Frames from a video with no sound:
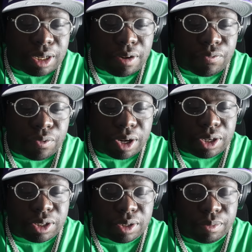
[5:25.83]
the
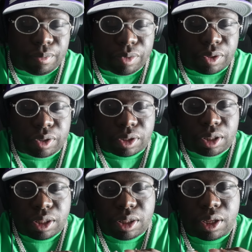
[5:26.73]
difference
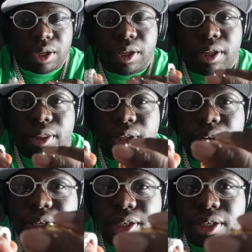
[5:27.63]

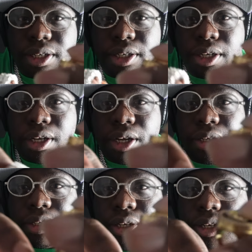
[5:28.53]
this
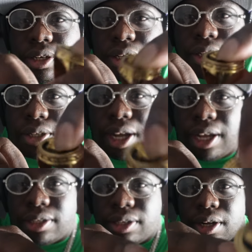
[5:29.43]
see this
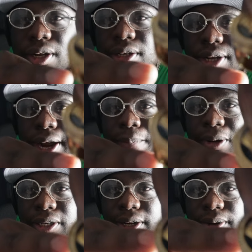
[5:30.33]
has
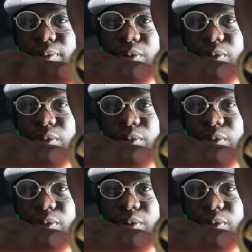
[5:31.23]
diamonds that are